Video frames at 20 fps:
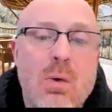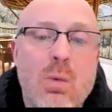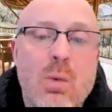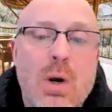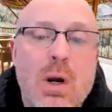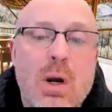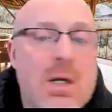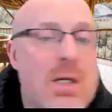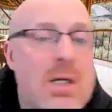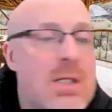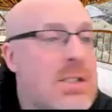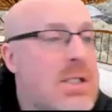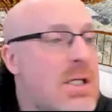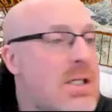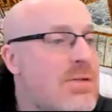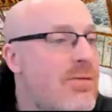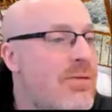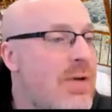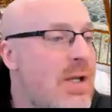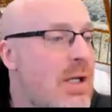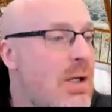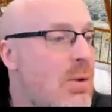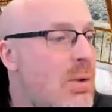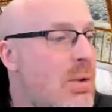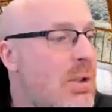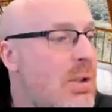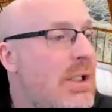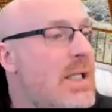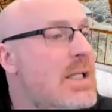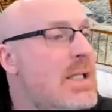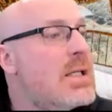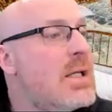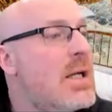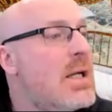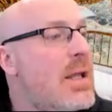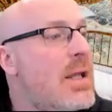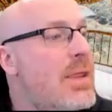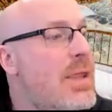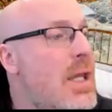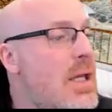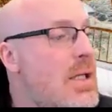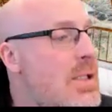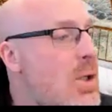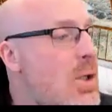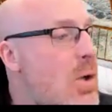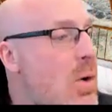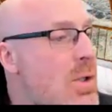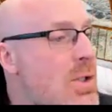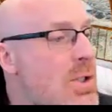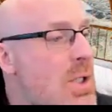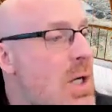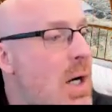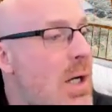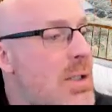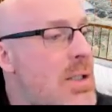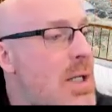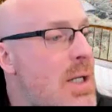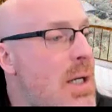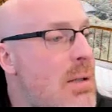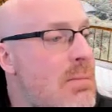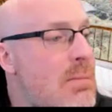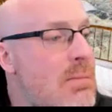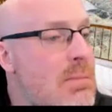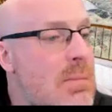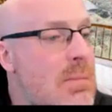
Where is his video listed? I think it's in course content.